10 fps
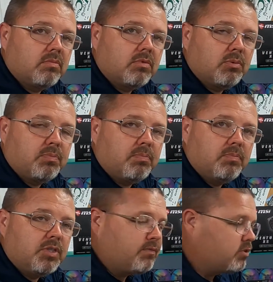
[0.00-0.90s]
the
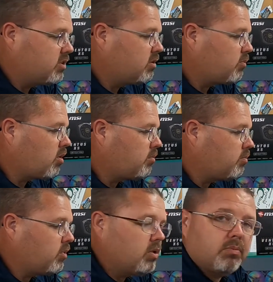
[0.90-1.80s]
difference in the
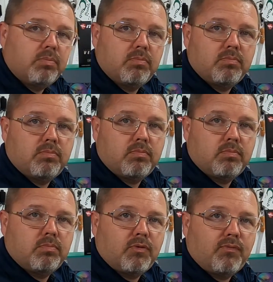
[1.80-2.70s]

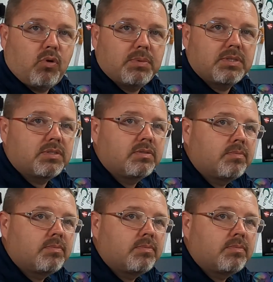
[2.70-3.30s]
performance.